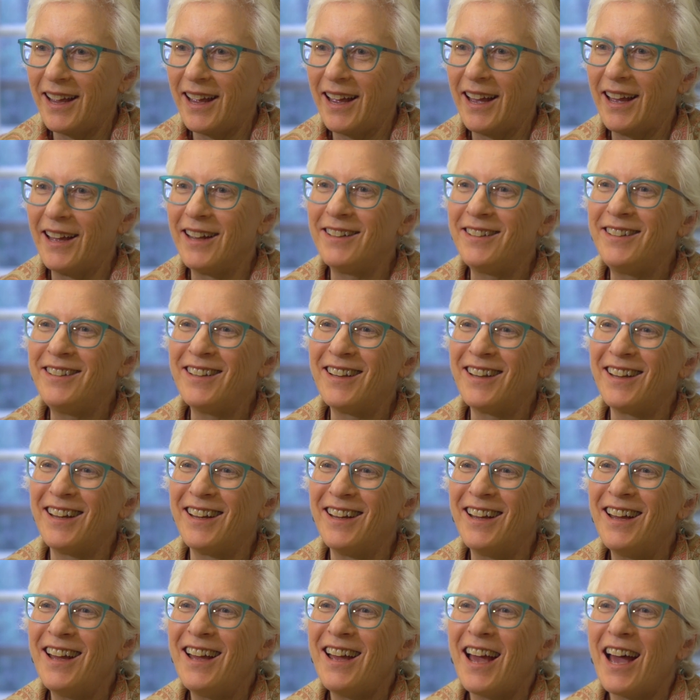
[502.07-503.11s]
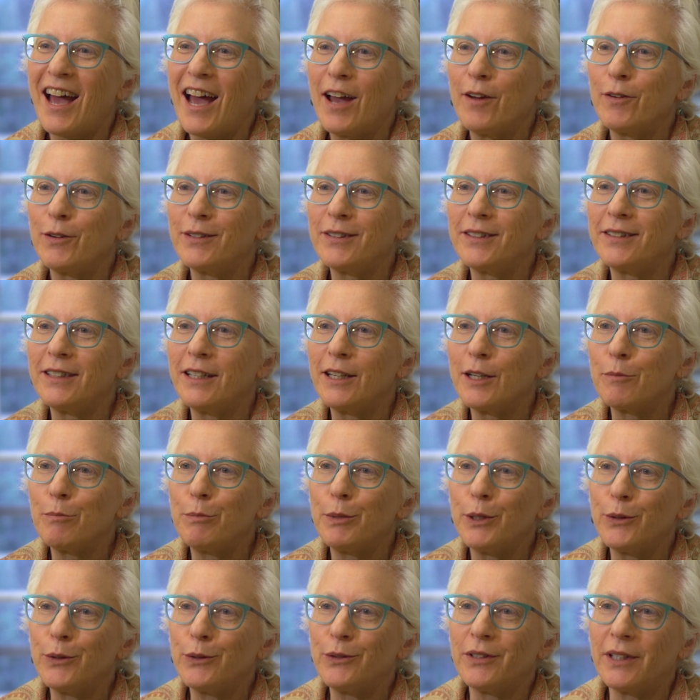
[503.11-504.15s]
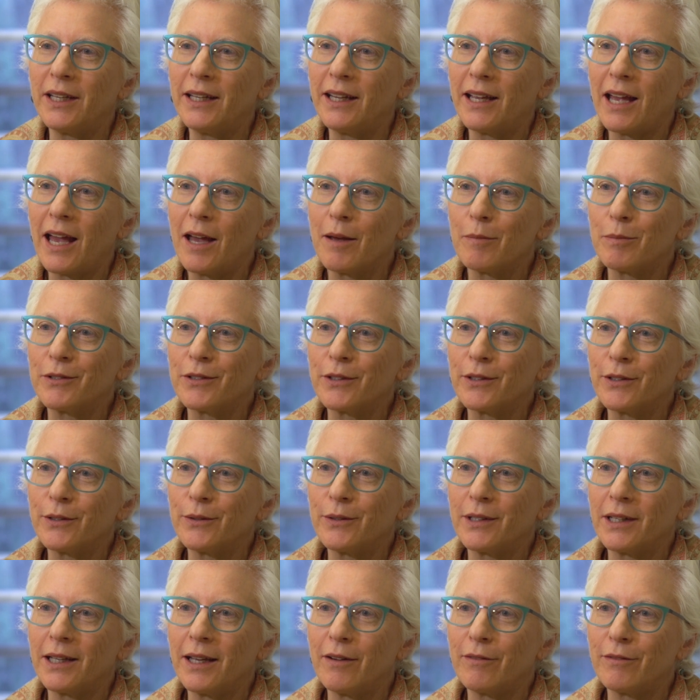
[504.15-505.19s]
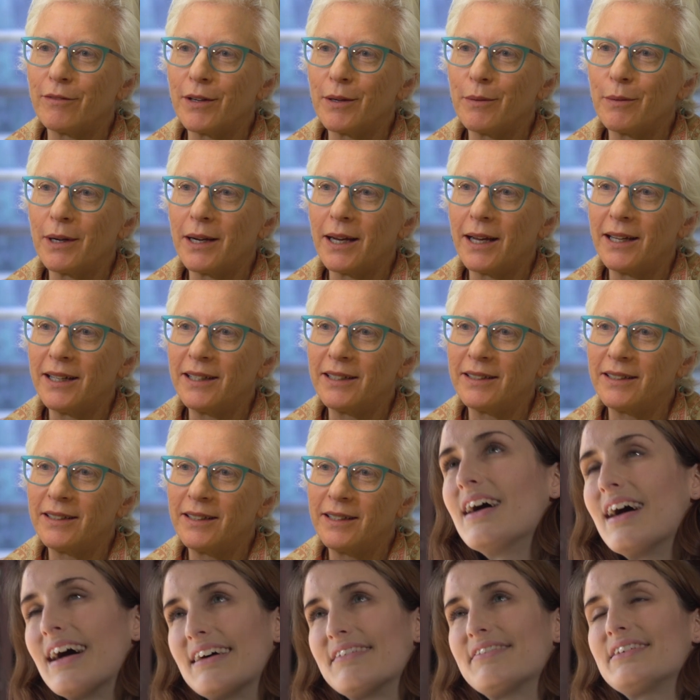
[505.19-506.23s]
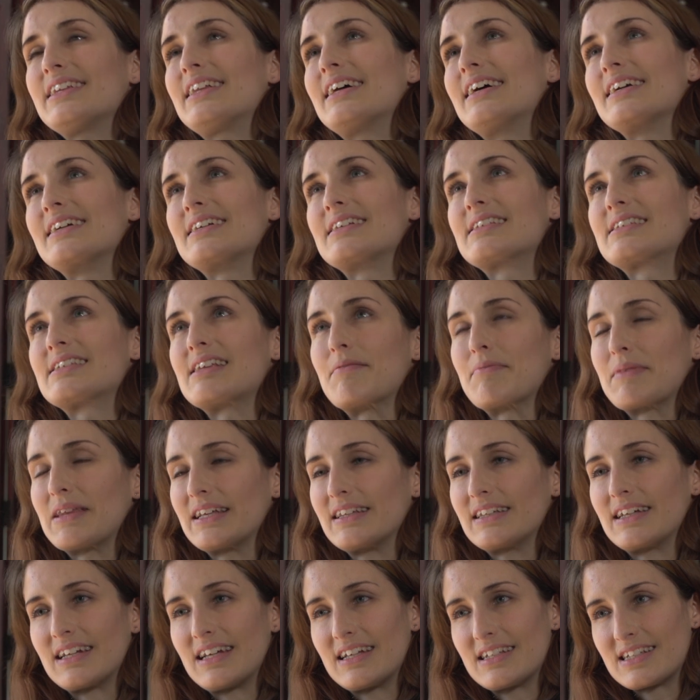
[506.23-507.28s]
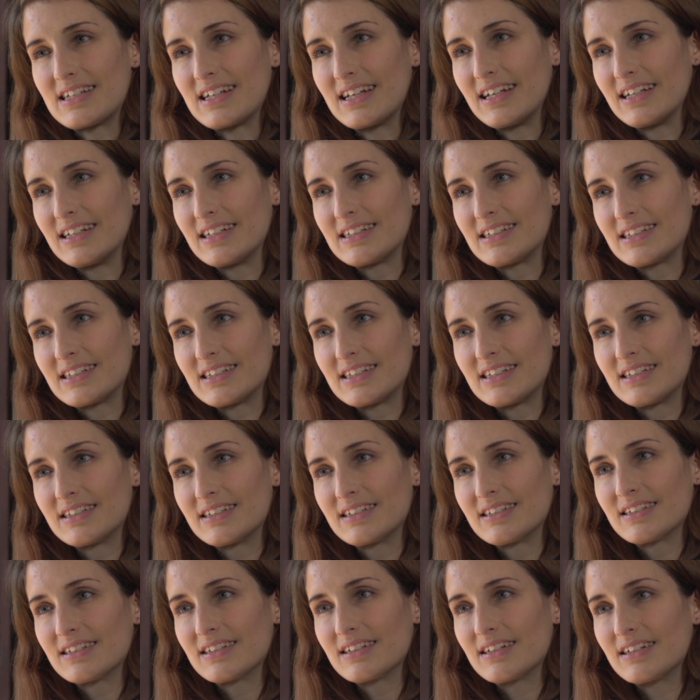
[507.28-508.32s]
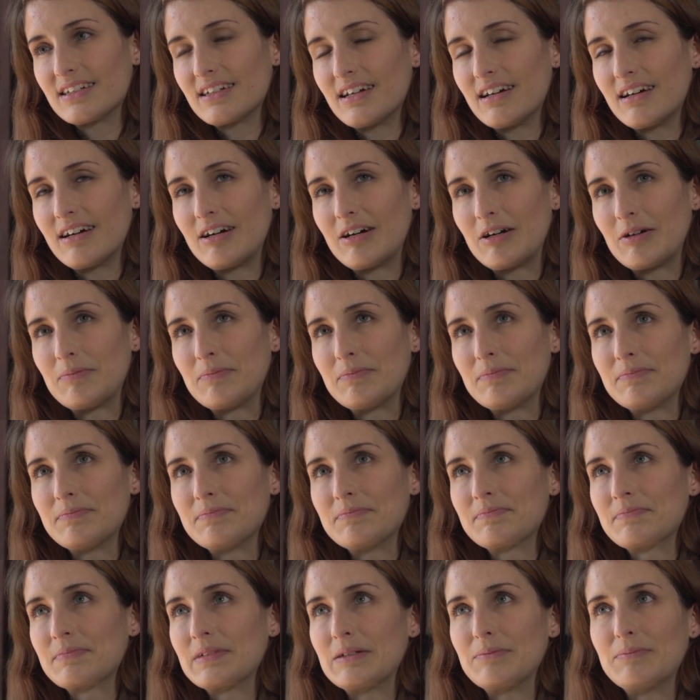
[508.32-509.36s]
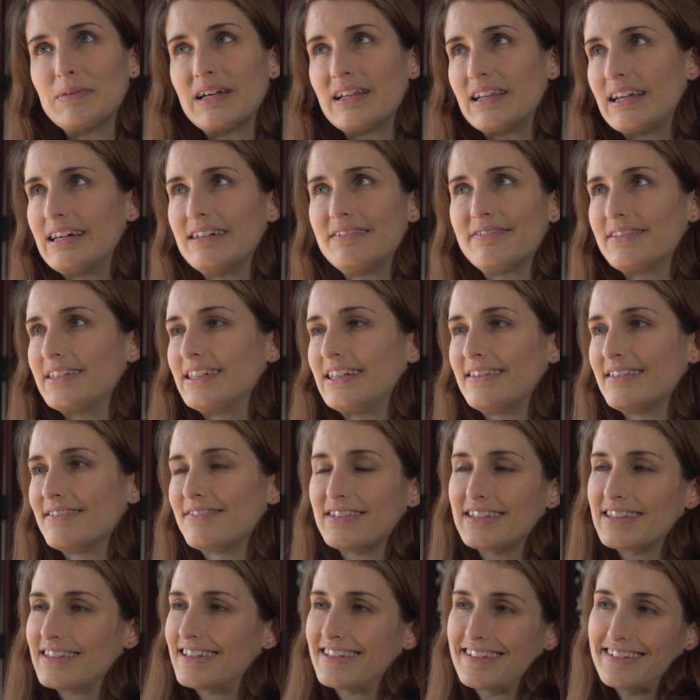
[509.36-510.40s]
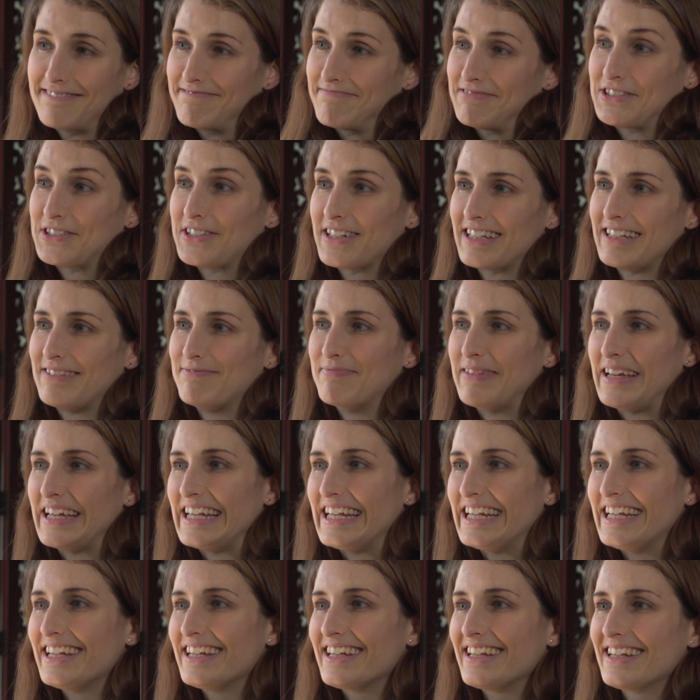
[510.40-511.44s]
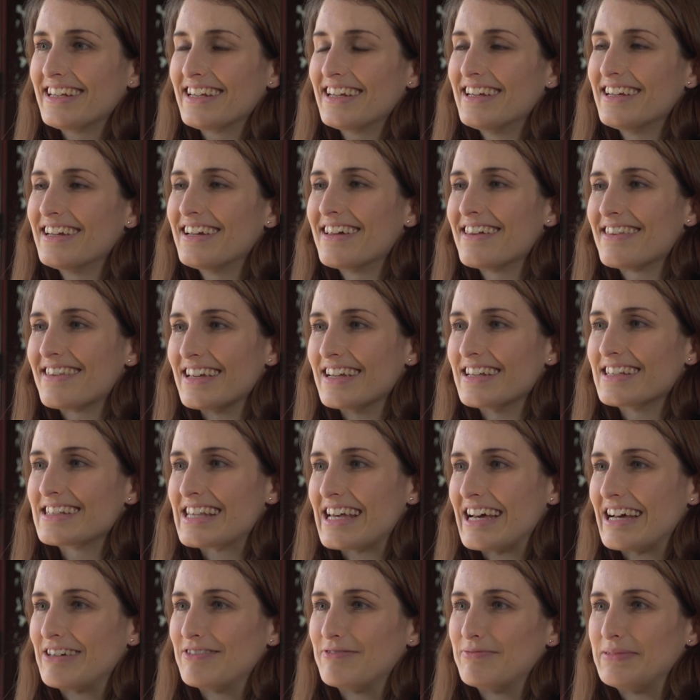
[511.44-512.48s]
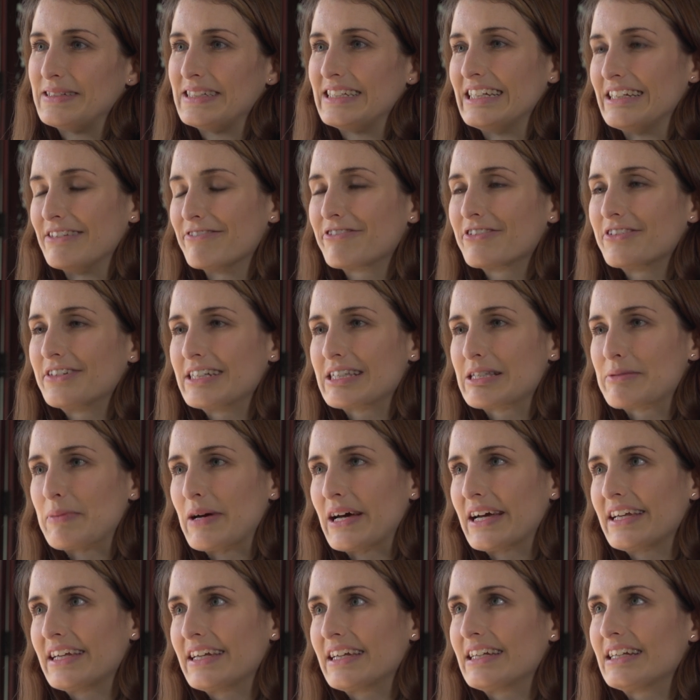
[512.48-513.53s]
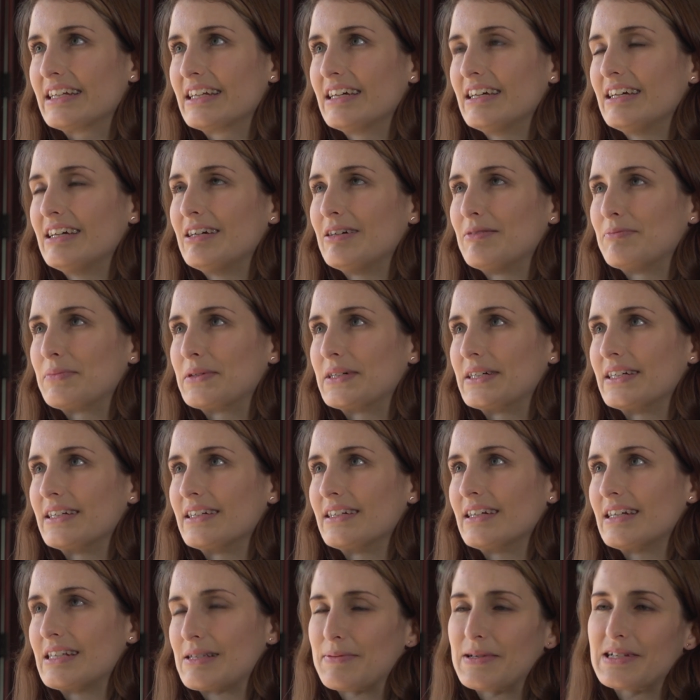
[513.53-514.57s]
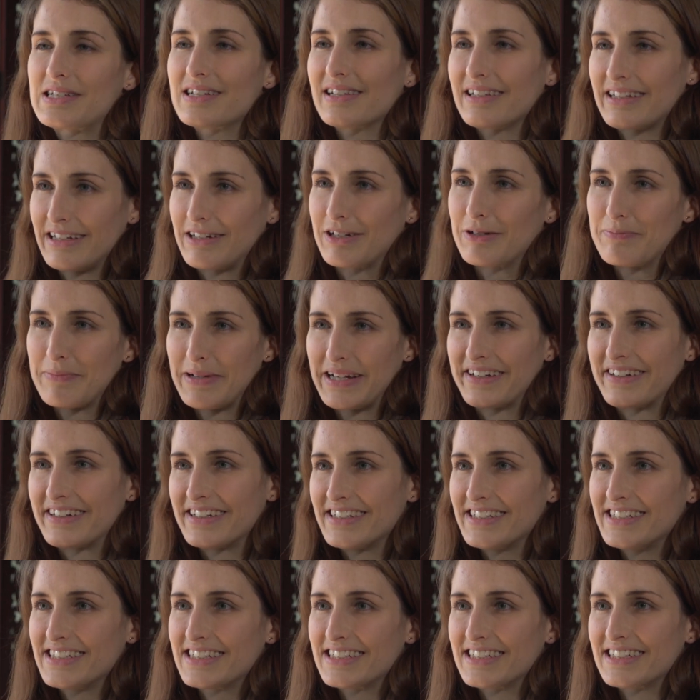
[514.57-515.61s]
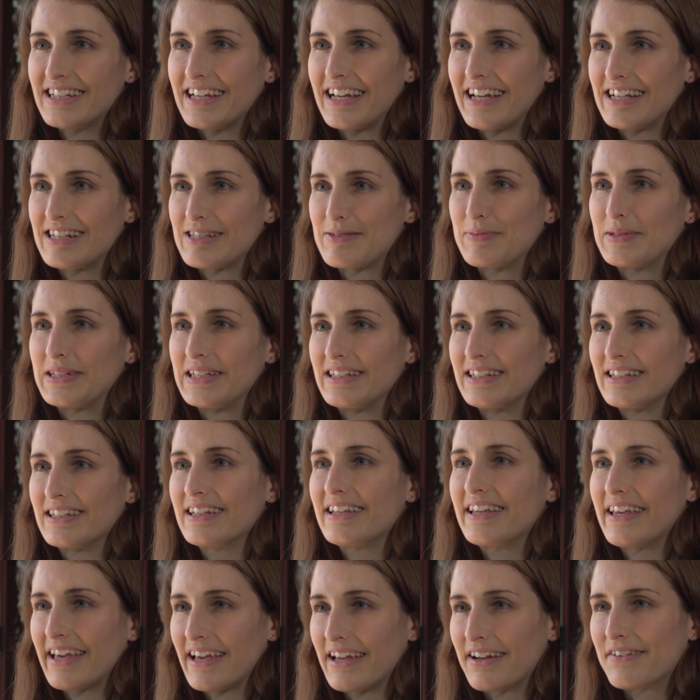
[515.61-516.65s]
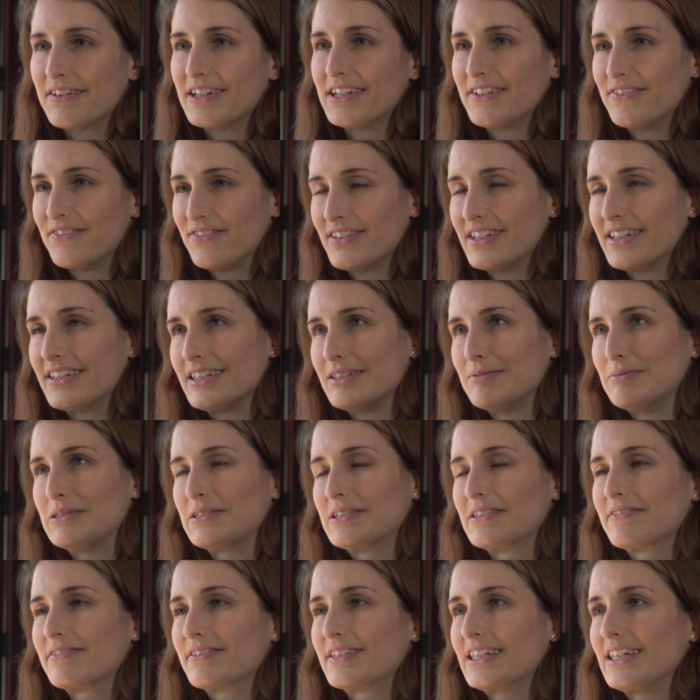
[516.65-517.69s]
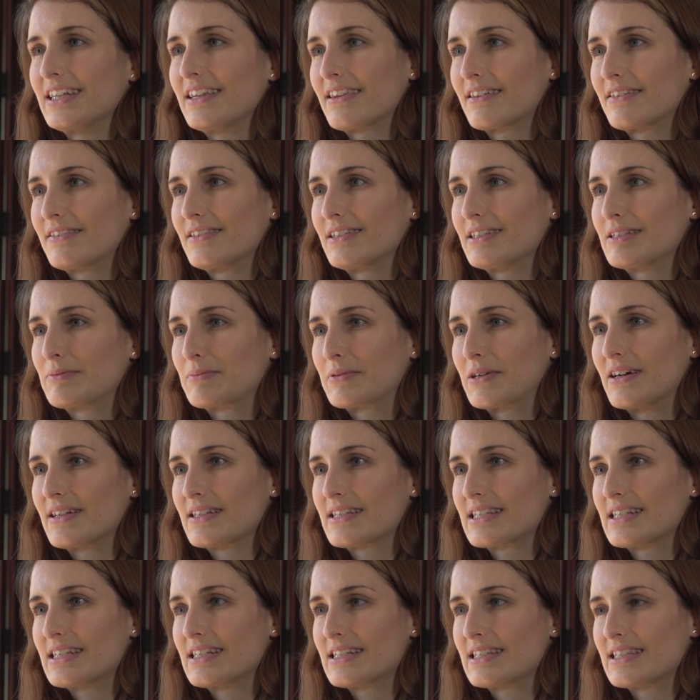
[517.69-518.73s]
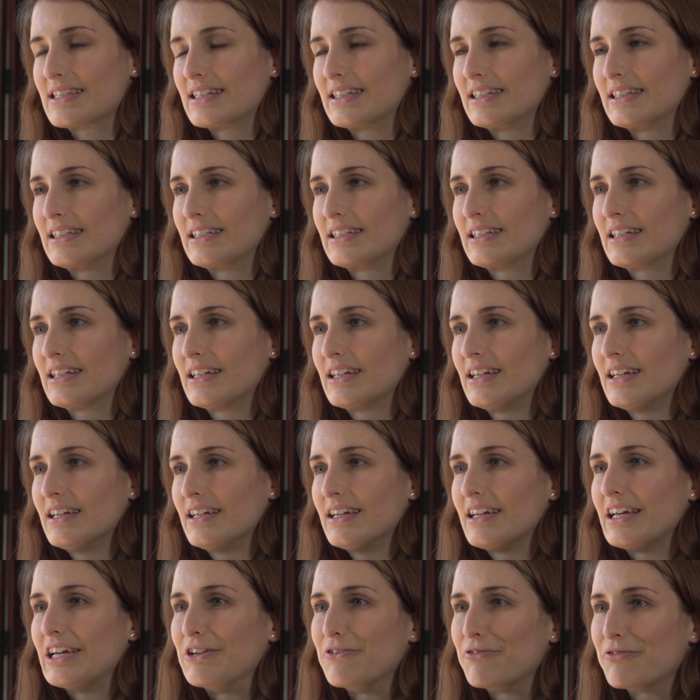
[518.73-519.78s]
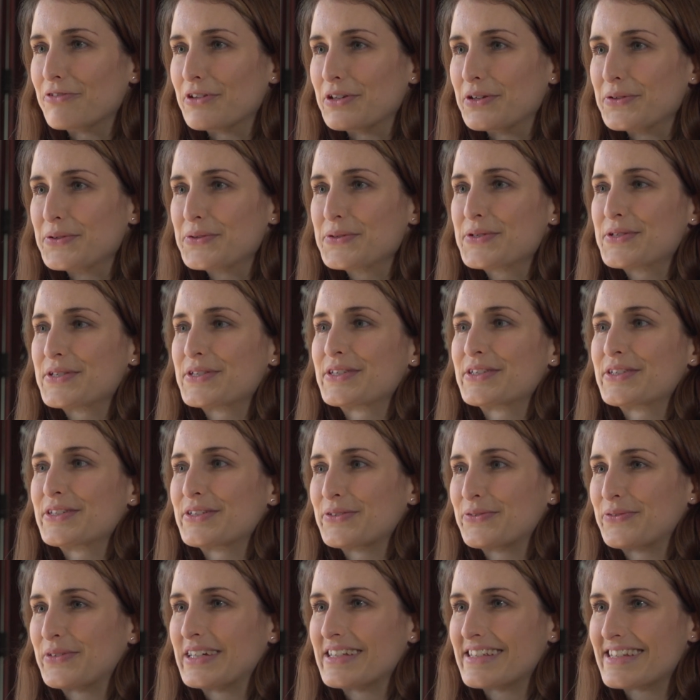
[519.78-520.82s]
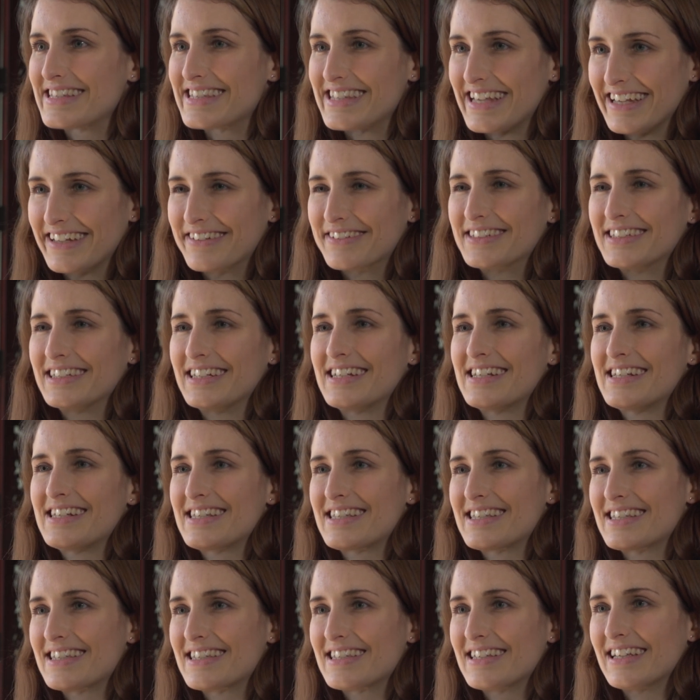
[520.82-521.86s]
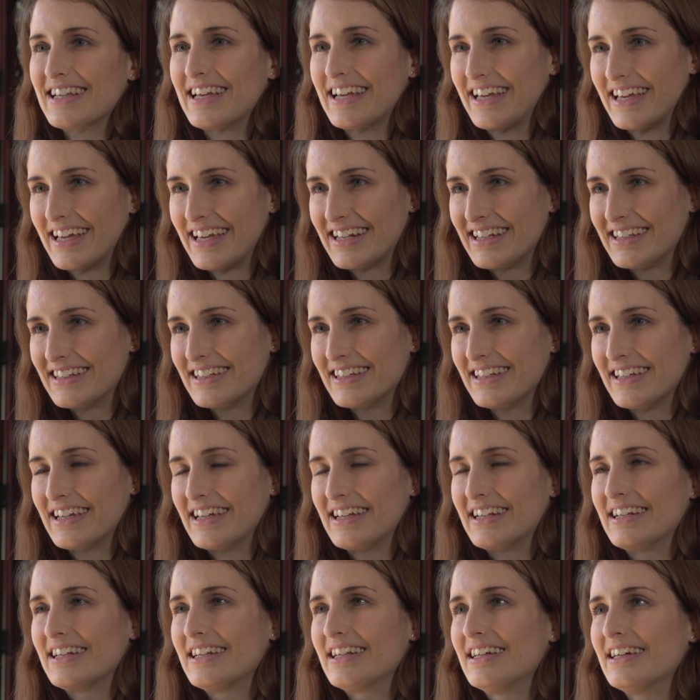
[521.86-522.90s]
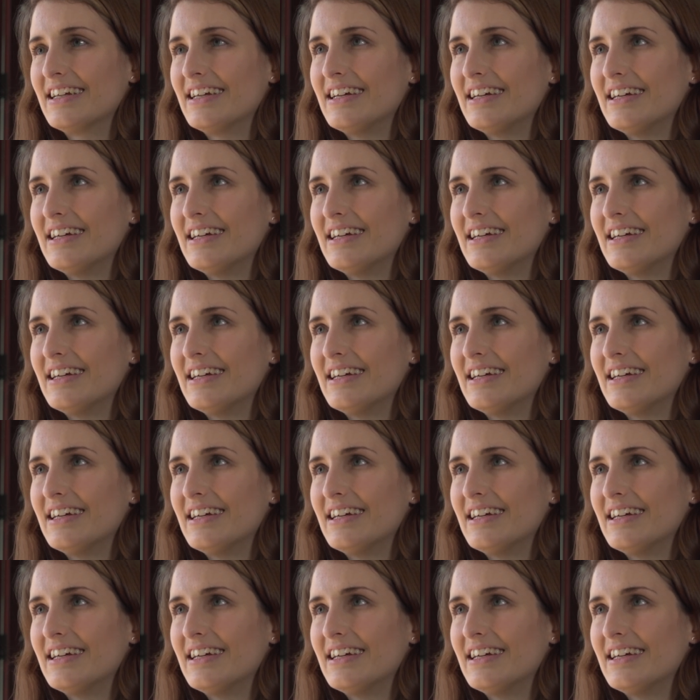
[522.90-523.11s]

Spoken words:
And I was seeing beauty absolutely everywhere. I feel like something that has changed in my life, and I feel like surely many things have been influenced by it, but especially our marriage has been carried very beautifully through this process and infused with sacredness again and again.